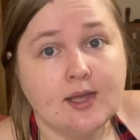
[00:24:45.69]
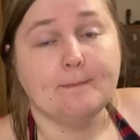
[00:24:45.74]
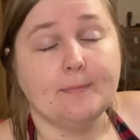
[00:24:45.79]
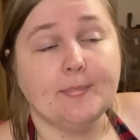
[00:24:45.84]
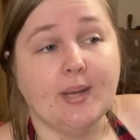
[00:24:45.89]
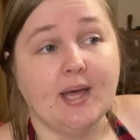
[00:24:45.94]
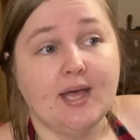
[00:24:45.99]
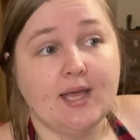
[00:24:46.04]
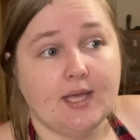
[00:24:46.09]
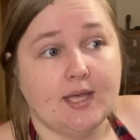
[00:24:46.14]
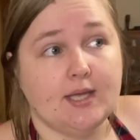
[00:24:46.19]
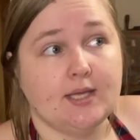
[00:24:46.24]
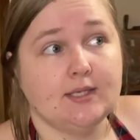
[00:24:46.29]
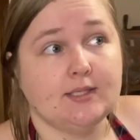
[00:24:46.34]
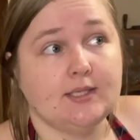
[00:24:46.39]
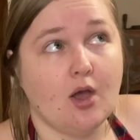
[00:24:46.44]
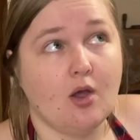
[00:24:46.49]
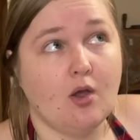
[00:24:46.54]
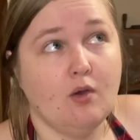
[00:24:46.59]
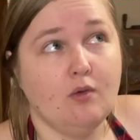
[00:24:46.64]

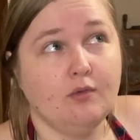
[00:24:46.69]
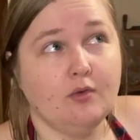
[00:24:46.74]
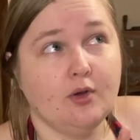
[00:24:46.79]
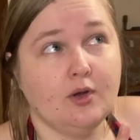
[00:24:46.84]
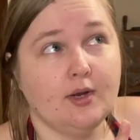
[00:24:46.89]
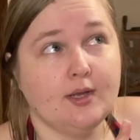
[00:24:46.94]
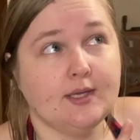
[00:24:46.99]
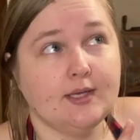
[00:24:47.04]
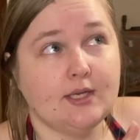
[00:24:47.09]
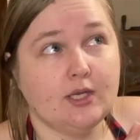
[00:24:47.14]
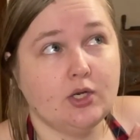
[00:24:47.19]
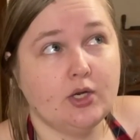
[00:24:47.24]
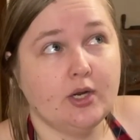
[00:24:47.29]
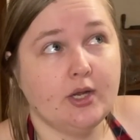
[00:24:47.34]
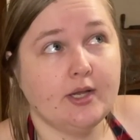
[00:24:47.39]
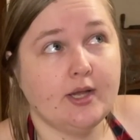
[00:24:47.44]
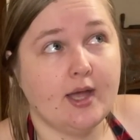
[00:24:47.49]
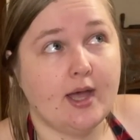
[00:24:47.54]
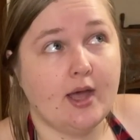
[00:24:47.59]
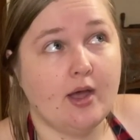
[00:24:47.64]
But over a year
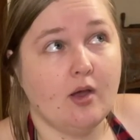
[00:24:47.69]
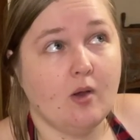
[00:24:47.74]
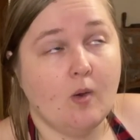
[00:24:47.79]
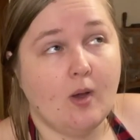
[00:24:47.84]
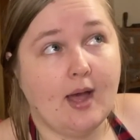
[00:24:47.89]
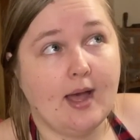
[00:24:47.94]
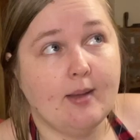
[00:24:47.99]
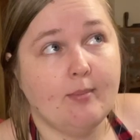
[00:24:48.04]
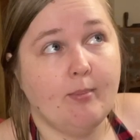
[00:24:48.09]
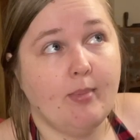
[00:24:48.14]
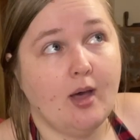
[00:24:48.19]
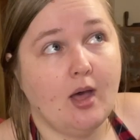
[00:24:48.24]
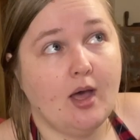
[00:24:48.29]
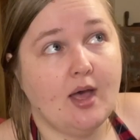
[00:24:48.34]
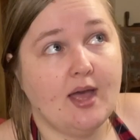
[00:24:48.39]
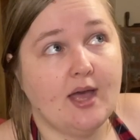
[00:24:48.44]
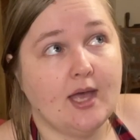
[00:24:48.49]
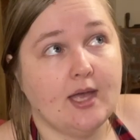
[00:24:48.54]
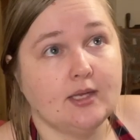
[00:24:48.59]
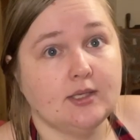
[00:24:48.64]
ago, I
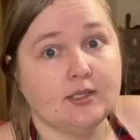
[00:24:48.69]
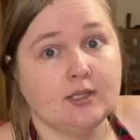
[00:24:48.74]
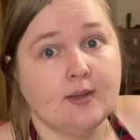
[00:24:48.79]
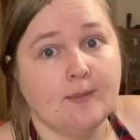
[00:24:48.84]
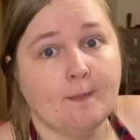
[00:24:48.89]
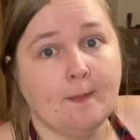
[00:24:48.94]
bought